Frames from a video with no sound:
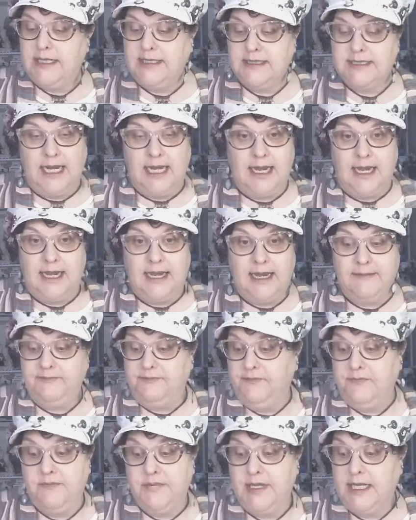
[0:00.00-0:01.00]
time
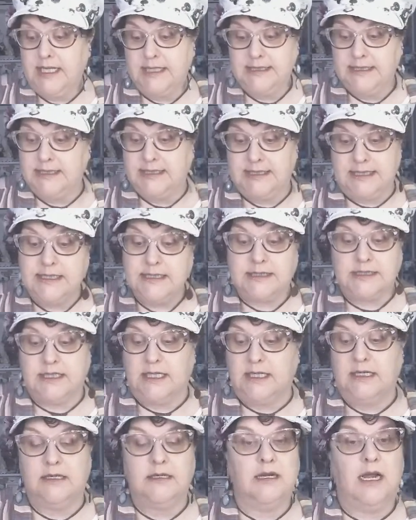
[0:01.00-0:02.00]
because it's
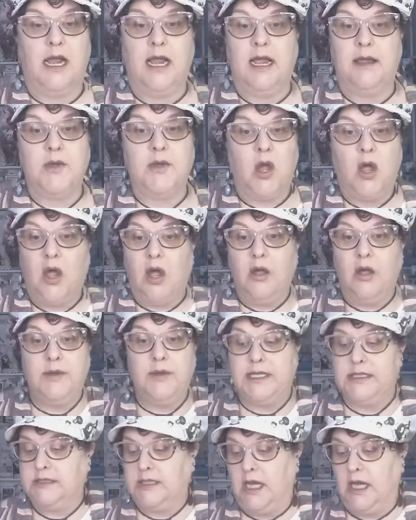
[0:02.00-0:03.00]
easier. I'm
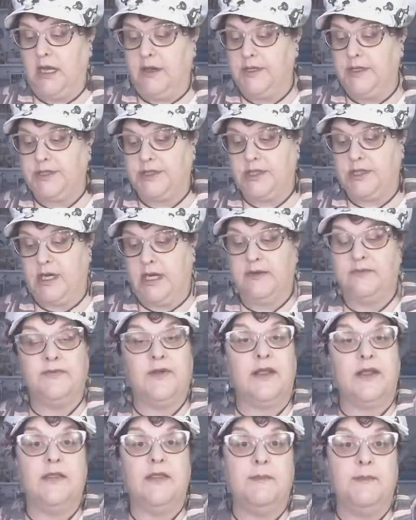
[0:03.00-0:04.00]
always trying to
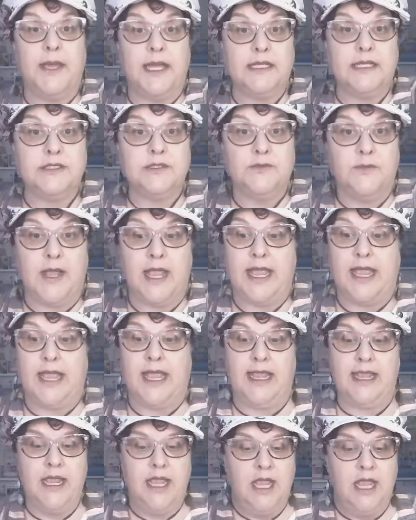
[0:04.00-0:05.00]
find the best
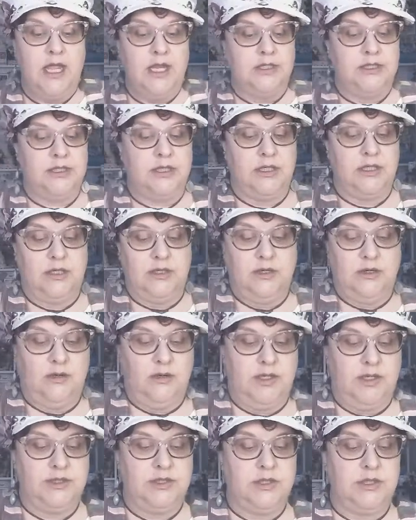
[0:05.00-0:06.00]
way
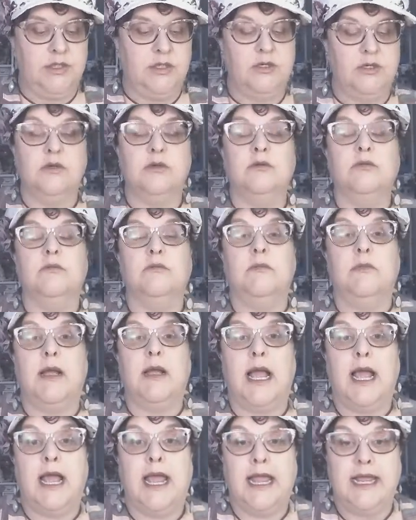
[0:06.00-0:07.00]
to do
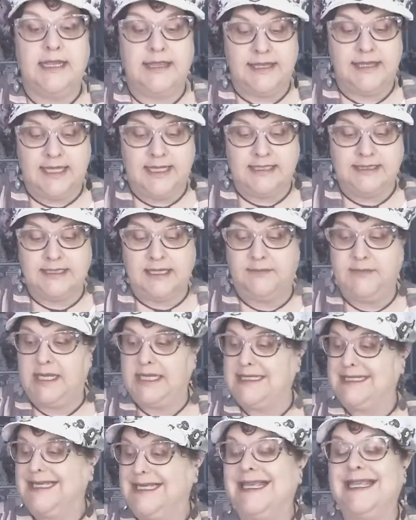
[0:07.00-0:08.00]
my things that
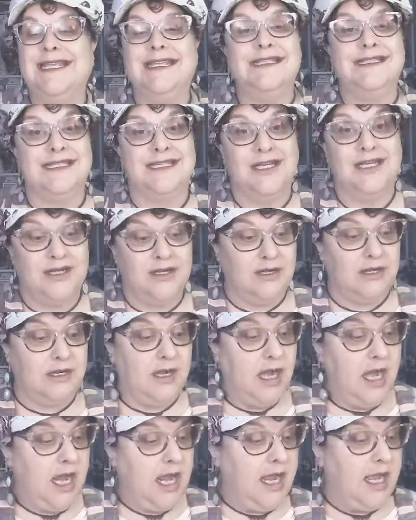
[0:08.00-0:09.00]
makes it easier,
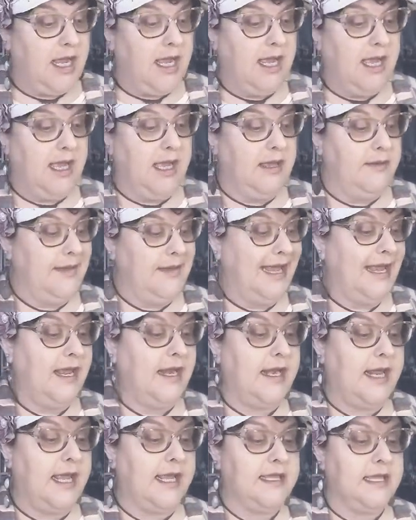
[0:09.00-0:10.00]
and
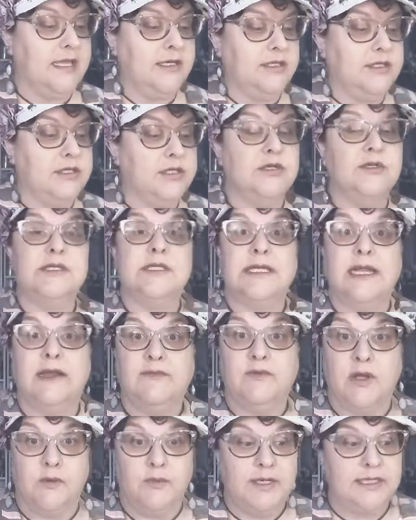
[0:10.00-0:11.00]
I can do
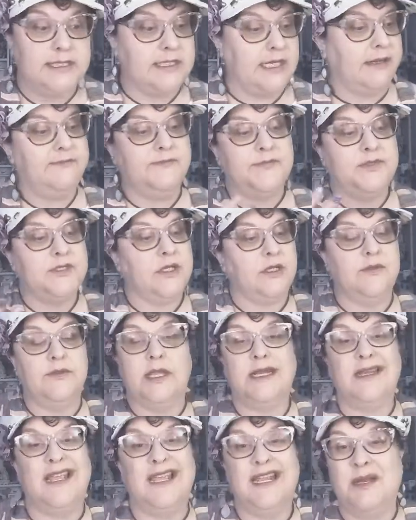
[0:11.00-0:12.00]
several at one time. So
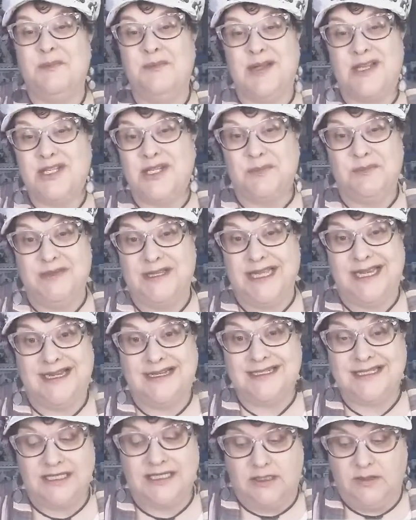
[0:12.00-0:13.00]
then get a bunch of
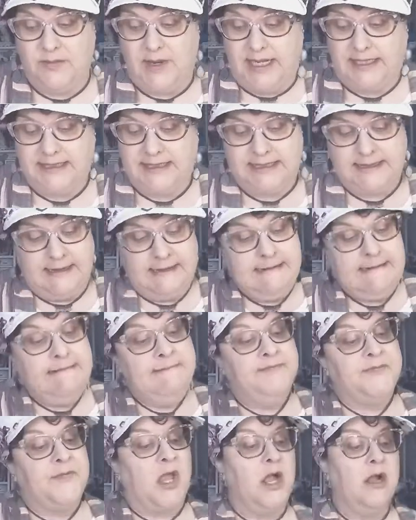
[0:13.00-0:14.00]
black silhouettes.
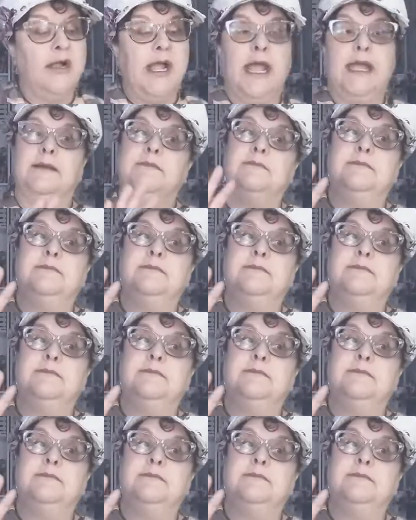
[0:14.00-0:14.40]
Okay,